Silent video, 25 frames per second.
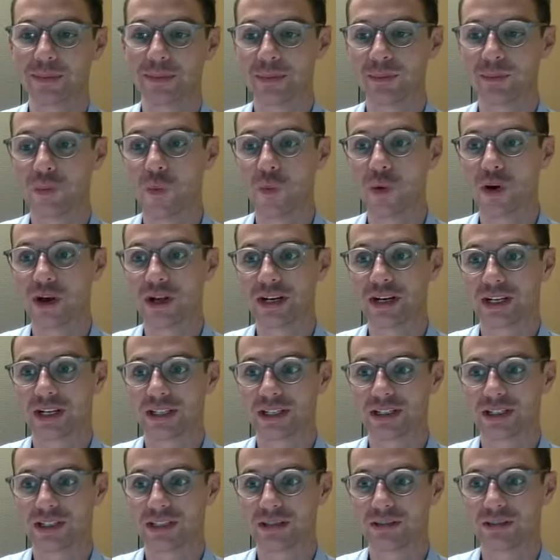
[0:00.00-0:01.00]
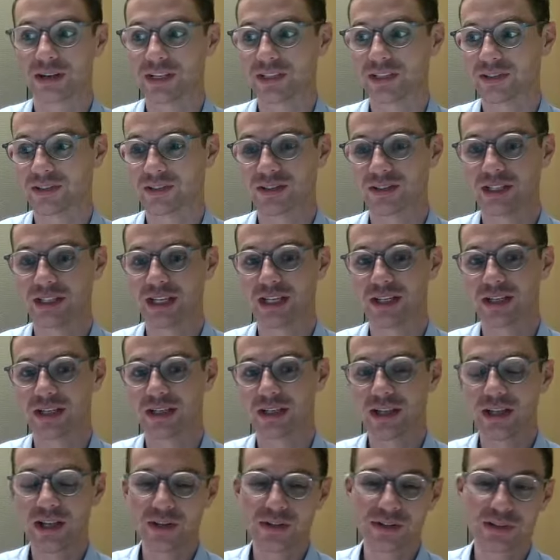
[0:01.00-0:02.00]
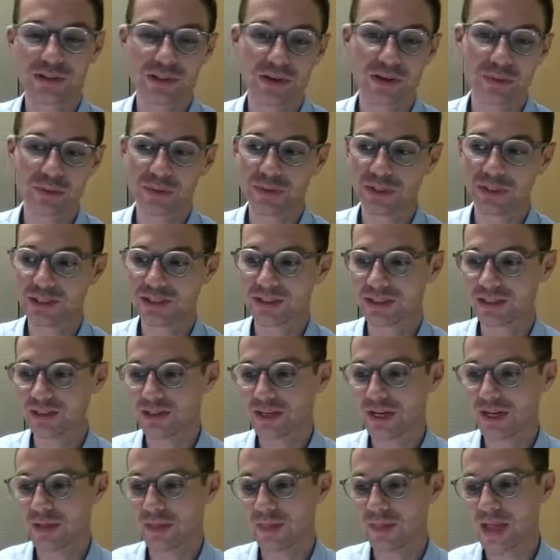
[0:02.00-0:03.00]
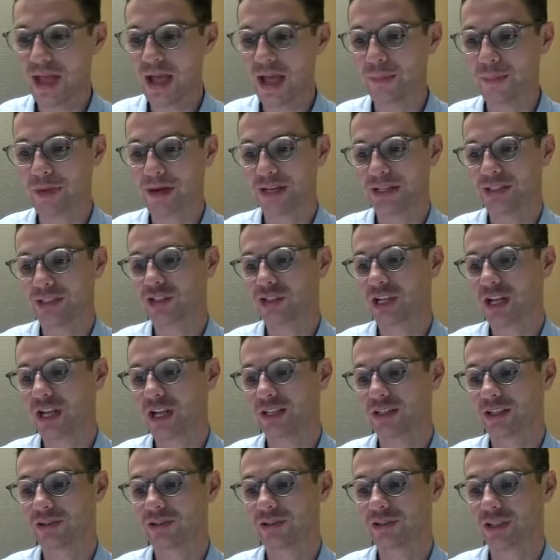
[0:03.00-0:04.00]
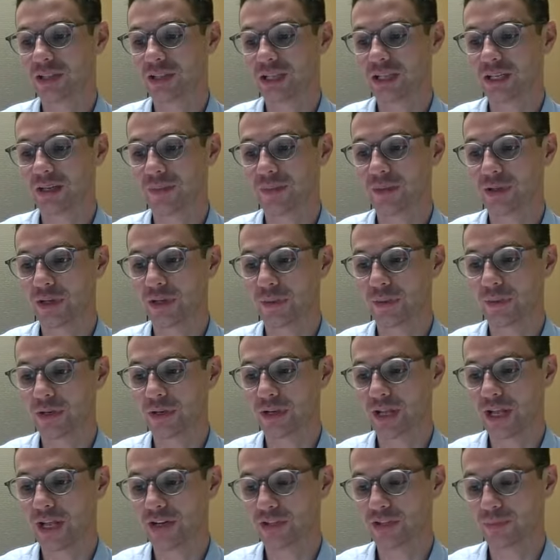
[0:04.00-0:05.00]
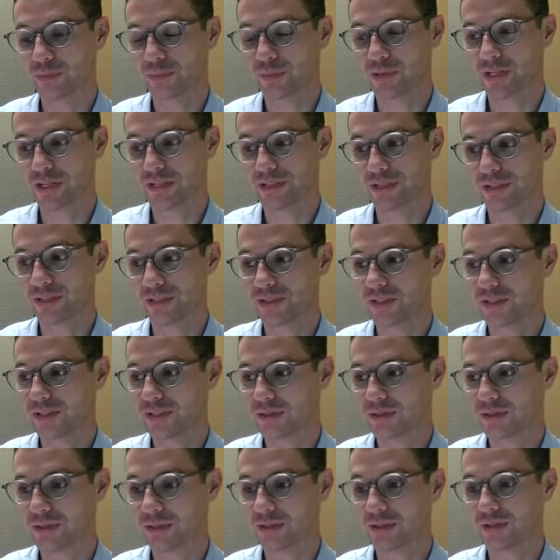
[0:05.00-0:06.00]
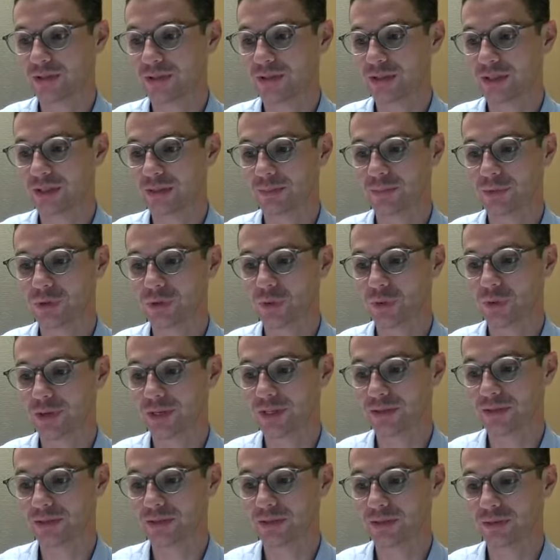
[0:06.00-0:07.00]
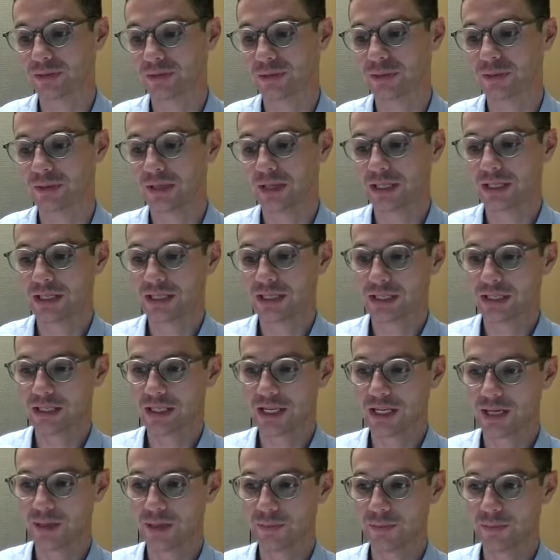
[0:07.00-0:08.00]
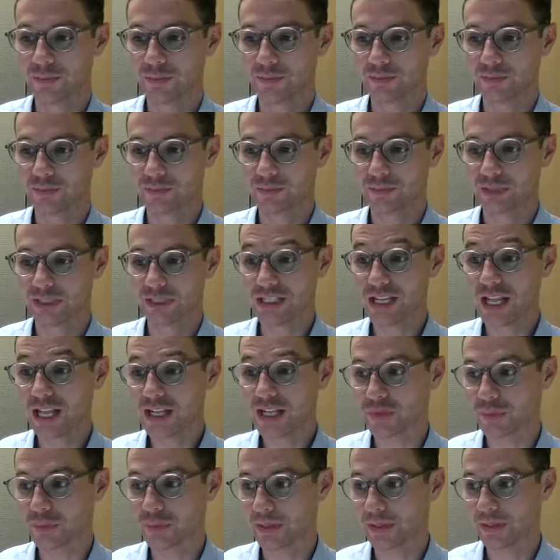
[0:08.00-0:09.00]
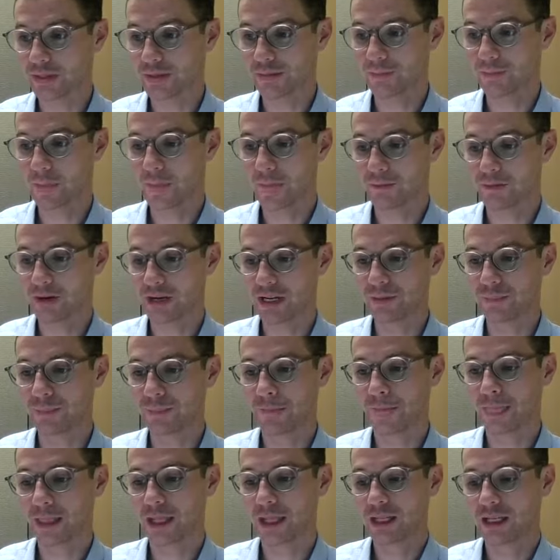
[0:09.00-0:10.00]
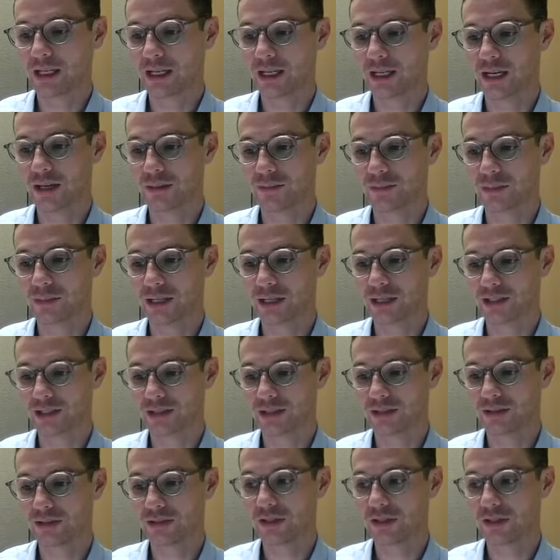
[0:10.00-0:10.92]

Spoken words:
more in a consideration set. So consider how that might change the communication process that you're going to engage with, right? Because